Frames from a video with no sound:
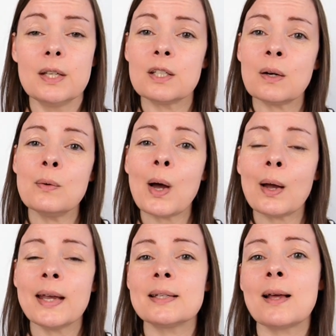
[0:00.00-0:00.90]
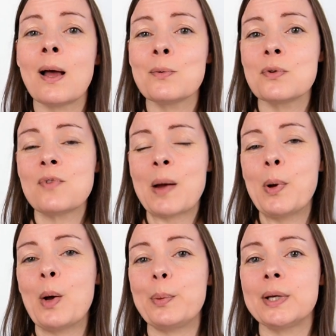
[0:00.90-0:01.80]
So I guess I will
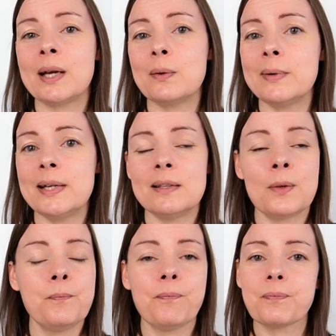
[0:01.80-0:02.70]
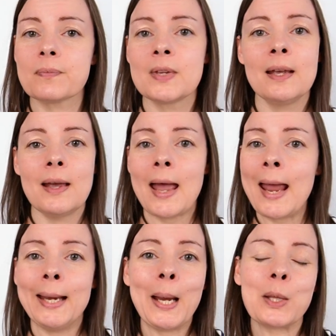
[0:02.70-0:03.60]
wrap up now with
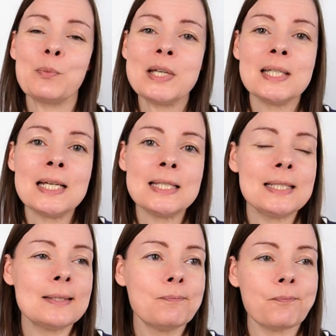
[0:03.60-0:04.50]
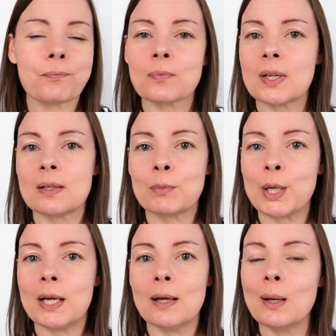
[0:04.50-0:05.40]
any other business,
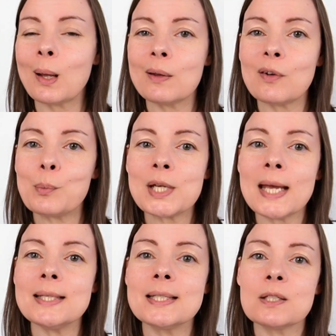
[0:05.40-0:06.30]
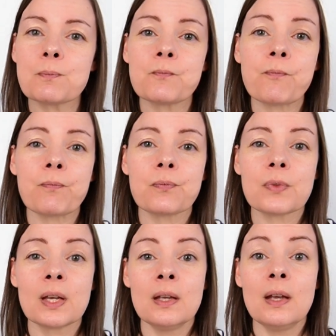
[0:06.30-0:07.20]
my life updates,
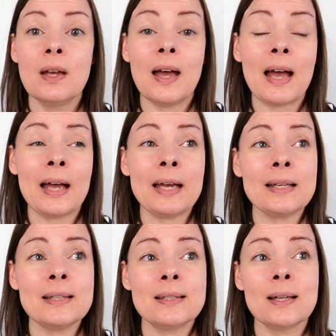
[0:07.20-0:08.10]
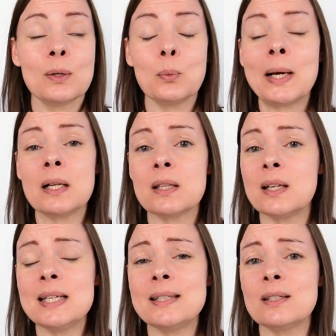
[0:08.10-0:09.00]
and well,
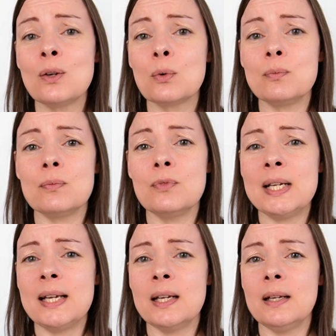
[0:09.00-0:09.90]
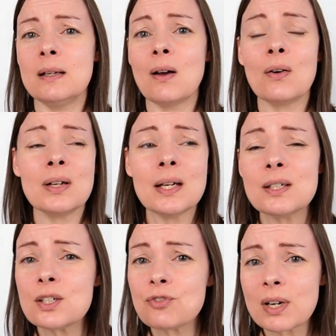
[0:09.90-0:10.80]
at least there's not really any gardening
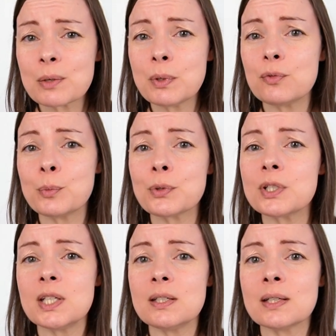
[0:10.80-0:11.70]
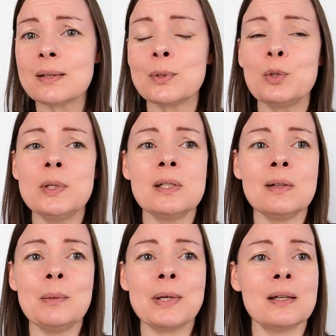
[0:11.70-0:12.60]
to distract me from all the stitching I want to be
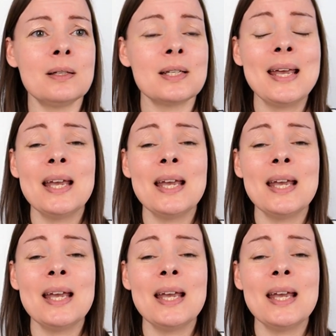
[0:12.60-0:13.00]
doing, because